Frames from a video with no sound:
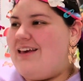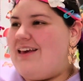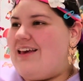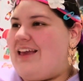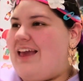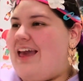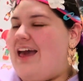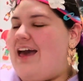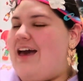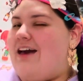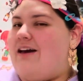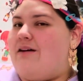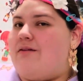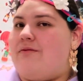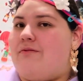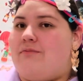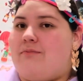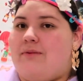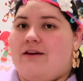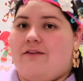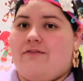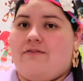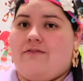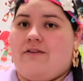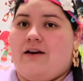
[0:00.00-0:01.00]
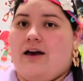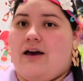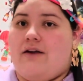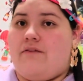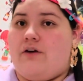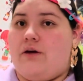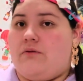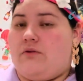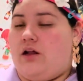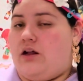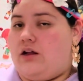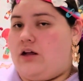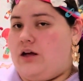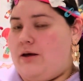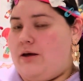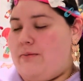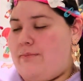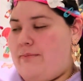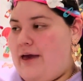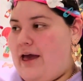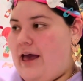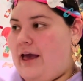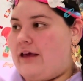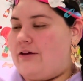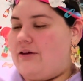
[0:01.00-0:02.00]
yeah, May 5, I'll, I'll come
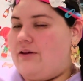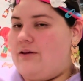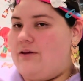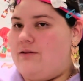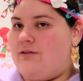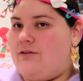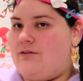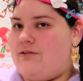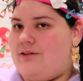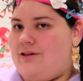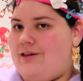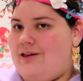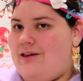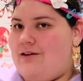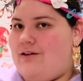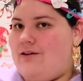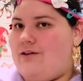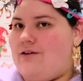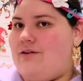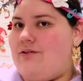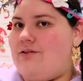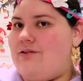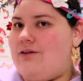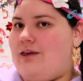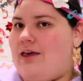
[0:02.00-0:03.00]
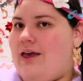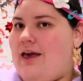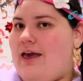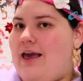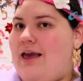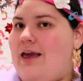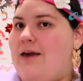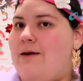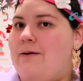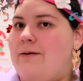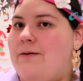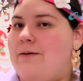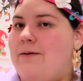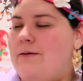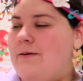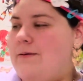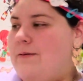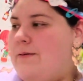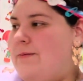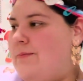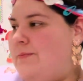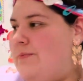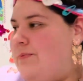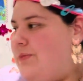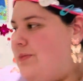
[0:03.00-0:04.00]
back. Oh, okay.
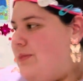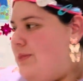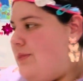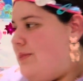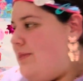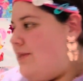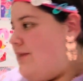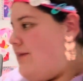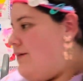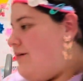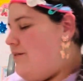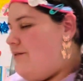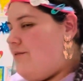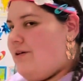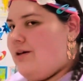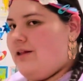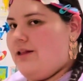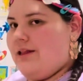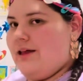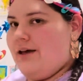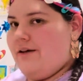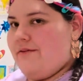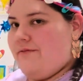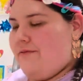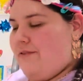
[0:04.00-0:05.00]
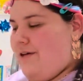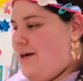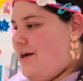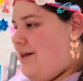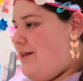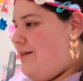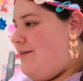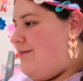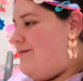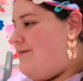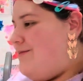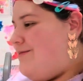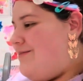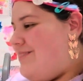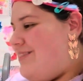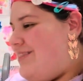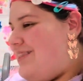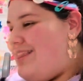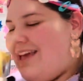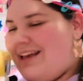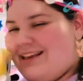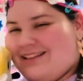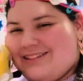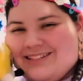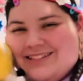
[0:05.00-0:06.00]
Well, have fun.
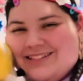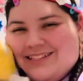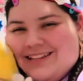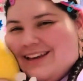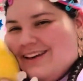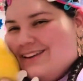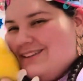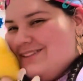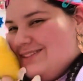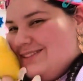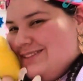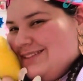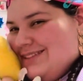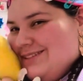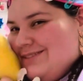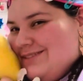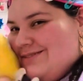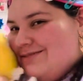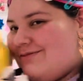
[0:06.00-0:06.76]
Thanks, Tails.